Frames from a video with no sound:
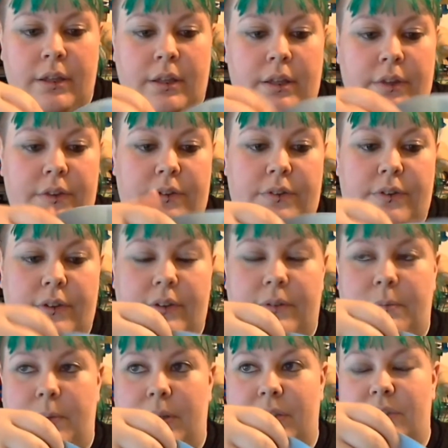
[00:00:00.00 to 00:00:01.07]
This is
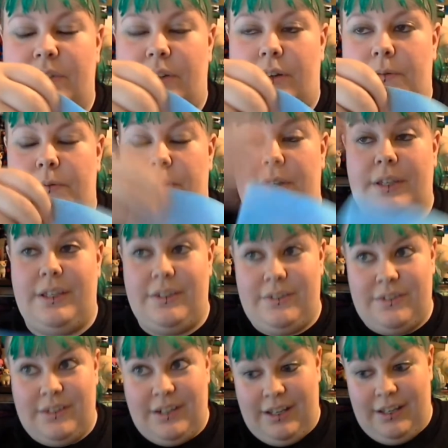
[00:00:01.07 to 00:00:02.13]
my start for
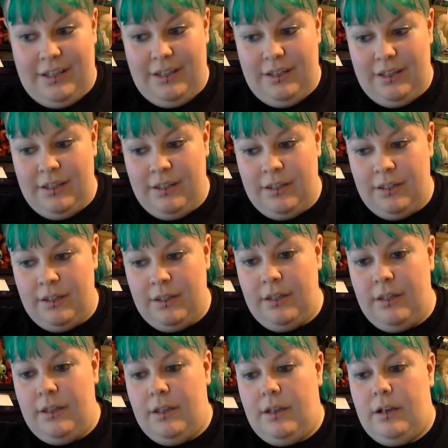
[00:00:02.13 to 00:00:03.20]
yesterday.
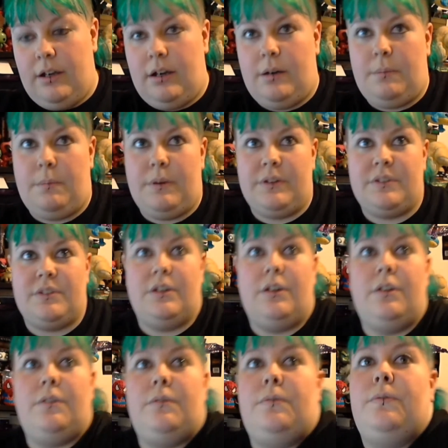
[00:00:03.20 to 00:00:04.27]
My
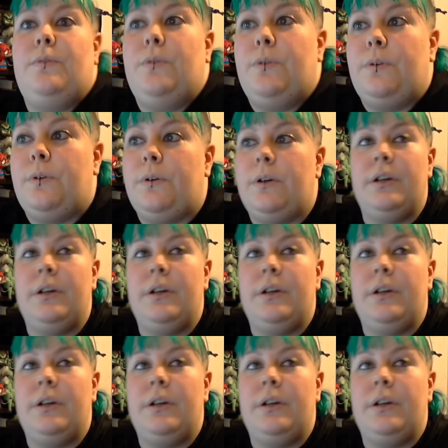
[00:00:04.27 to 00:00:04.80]
start for